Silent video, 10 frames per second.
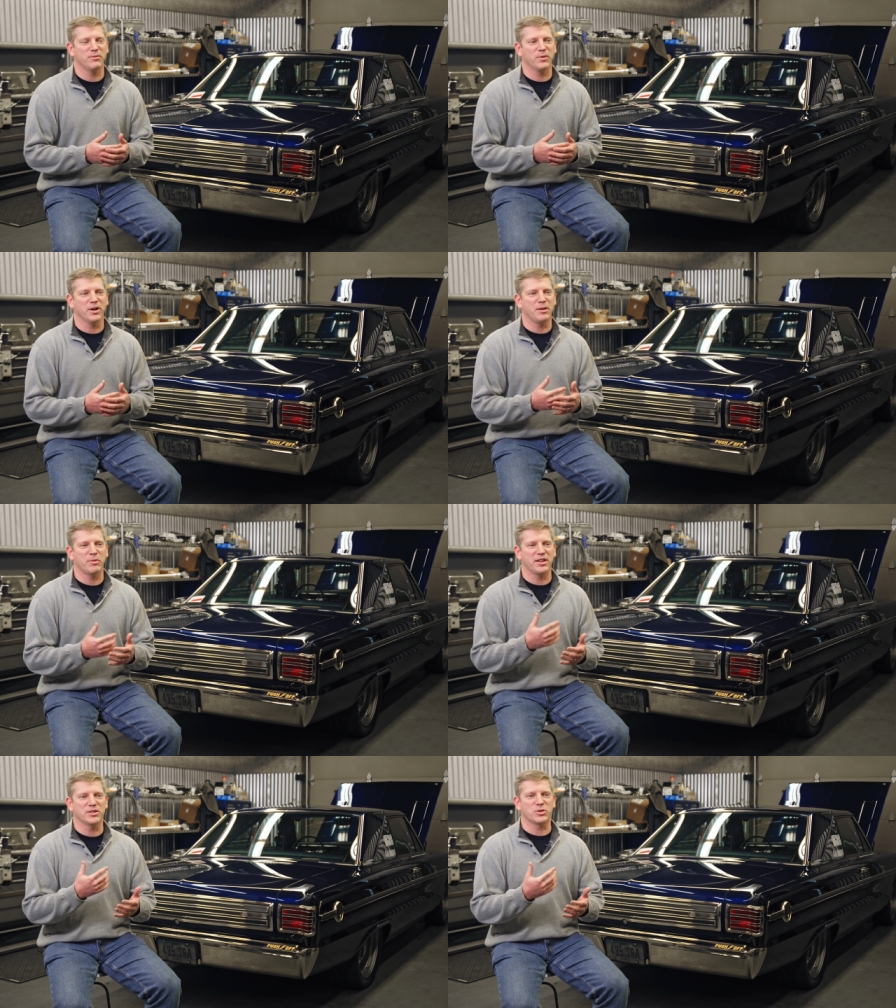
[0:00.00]
For
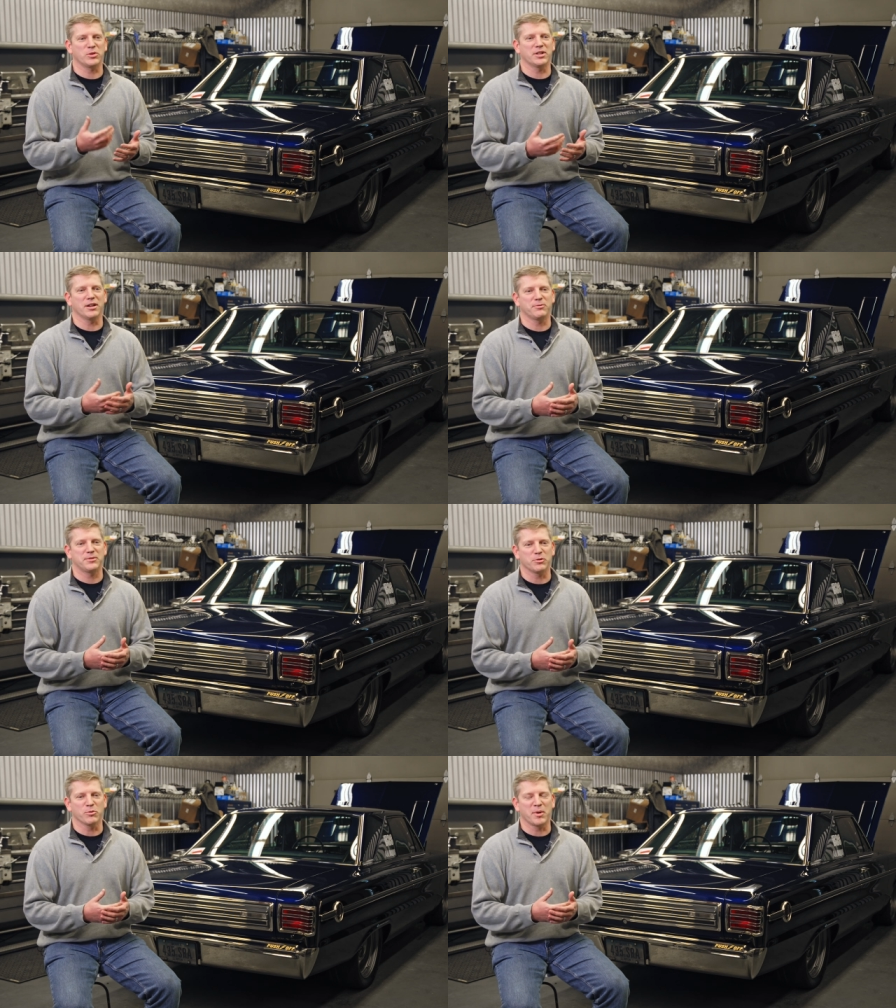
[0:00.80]
anybody that's old
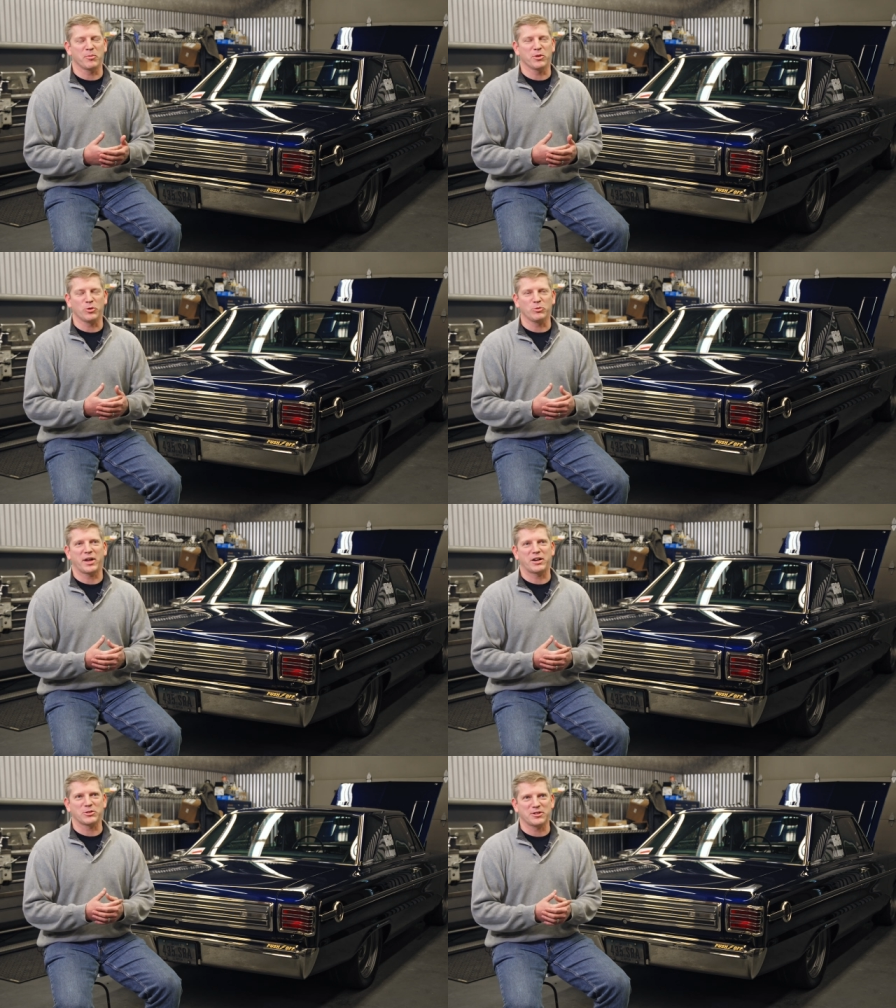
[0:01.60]
enough to remember the old
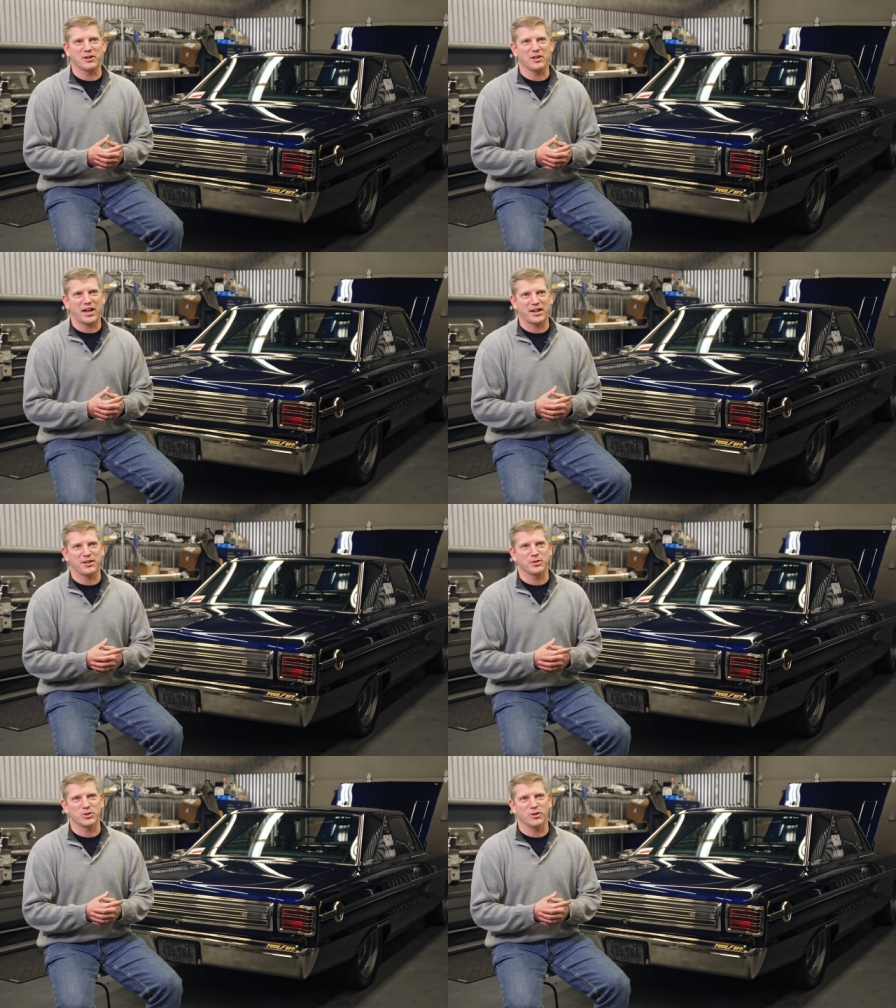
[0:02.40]
Battlestar
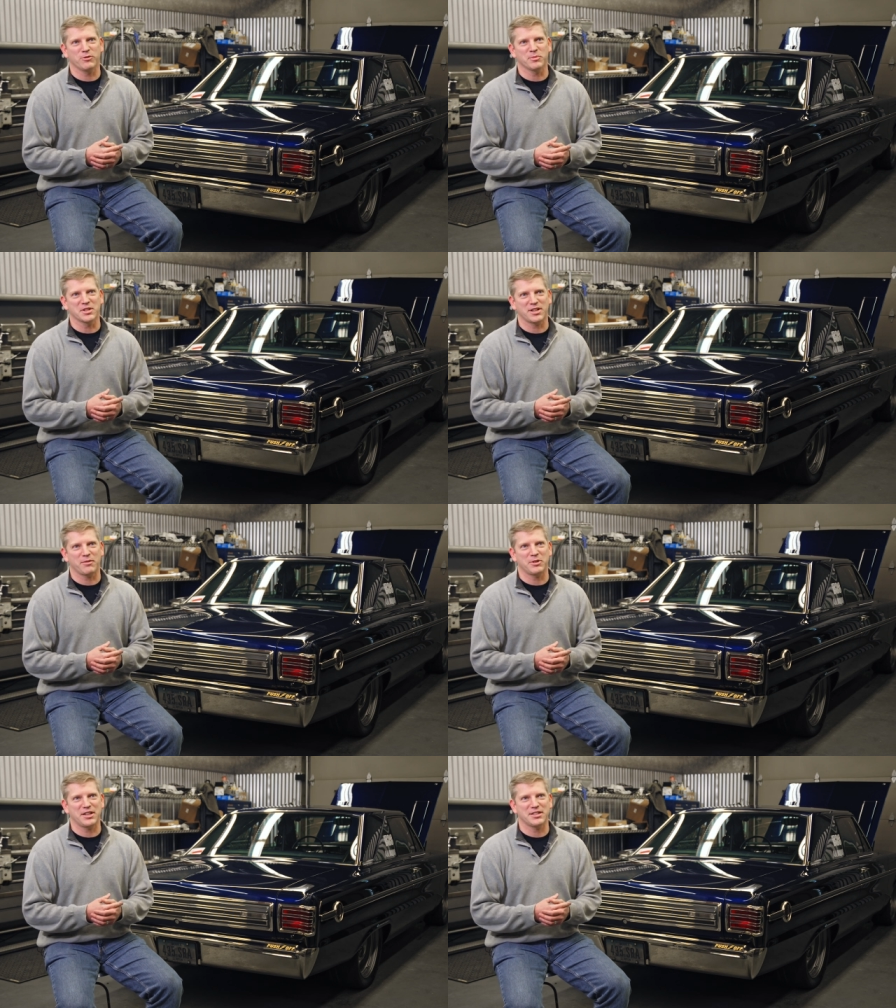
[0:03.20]
Galactica show from the
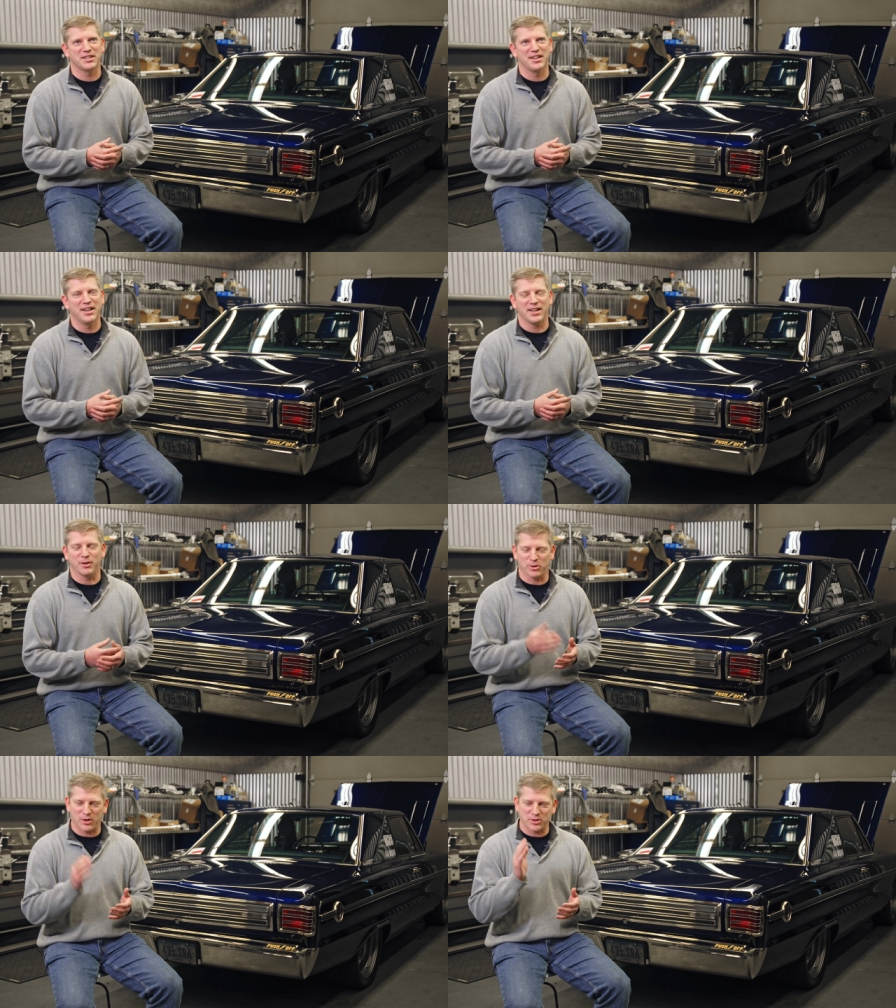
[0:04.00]
70s, and
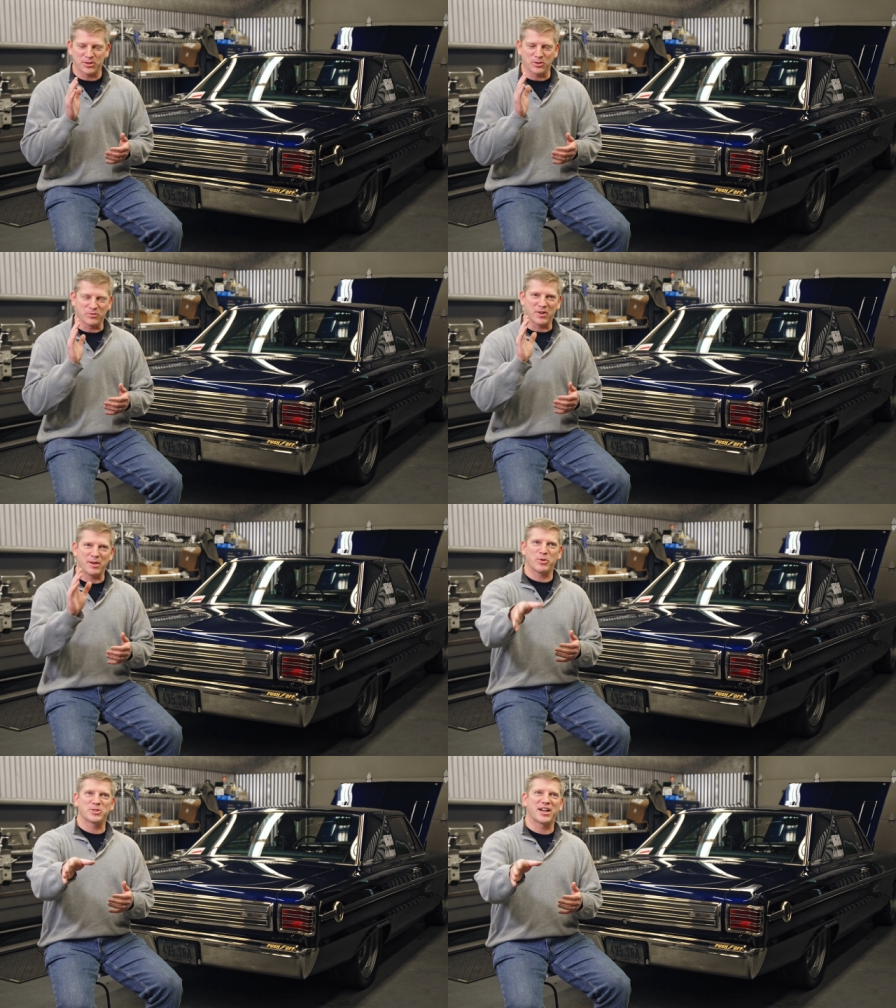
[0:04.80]
they were launching those
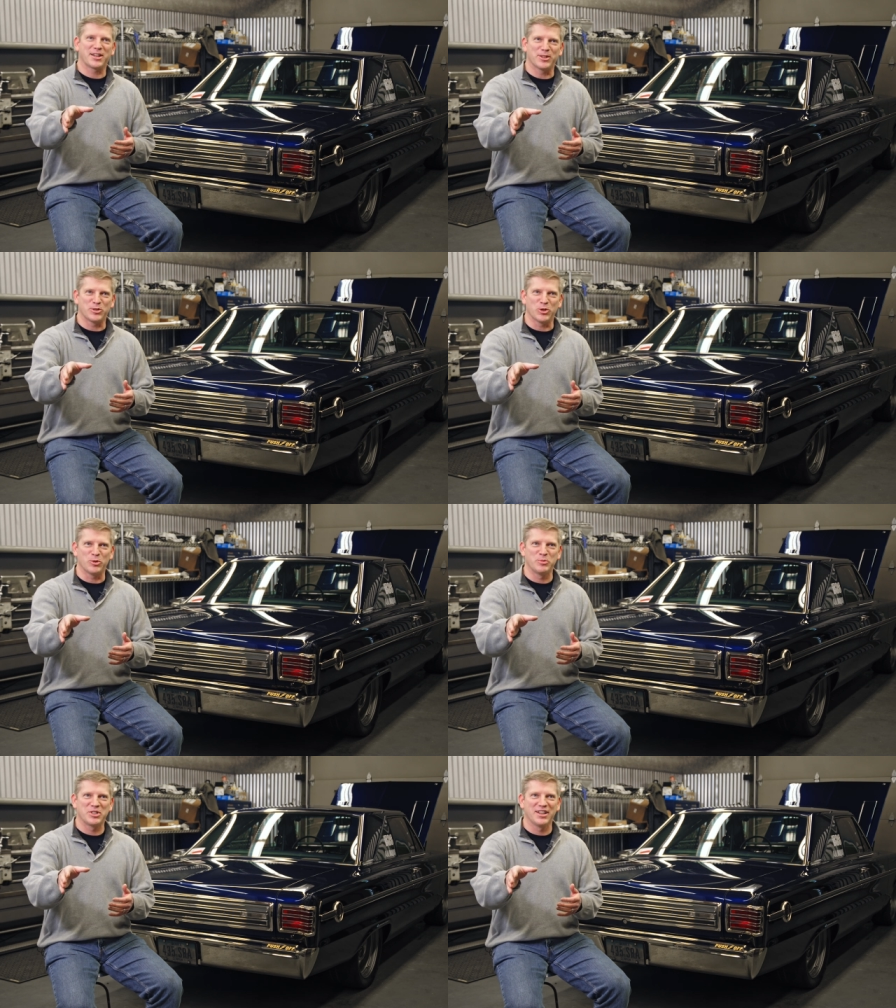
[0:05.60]
Vipers out of the
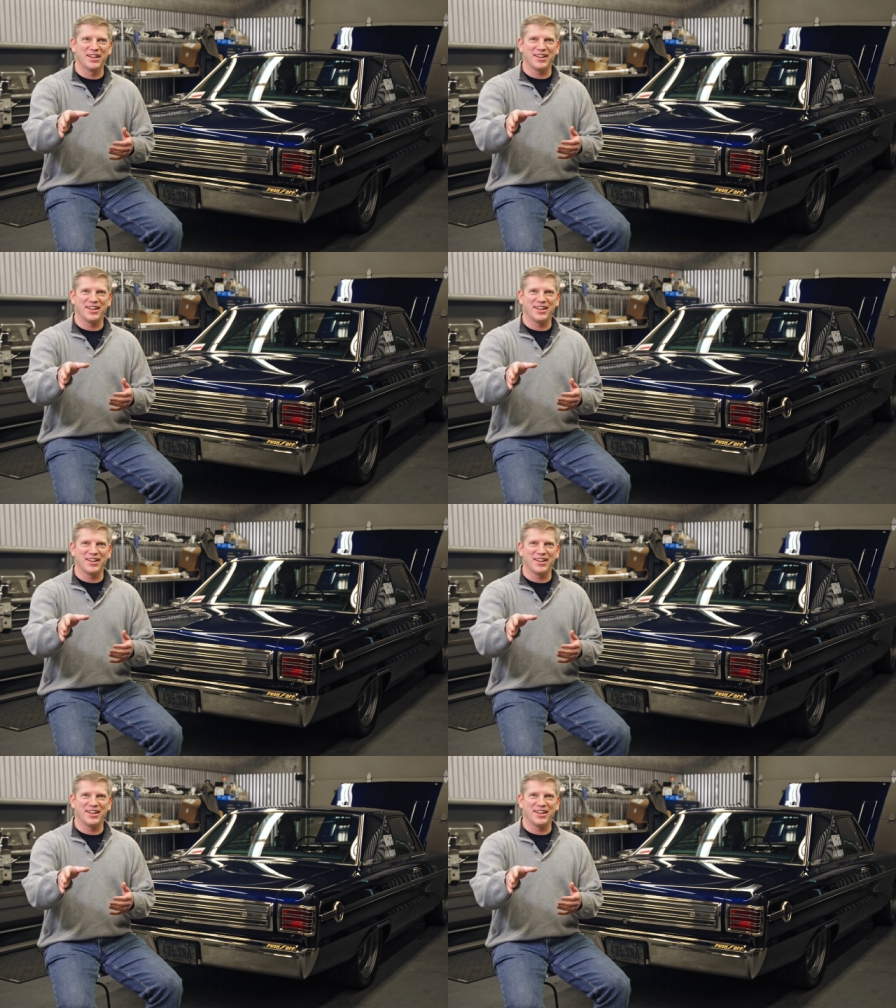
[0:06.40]
tubes,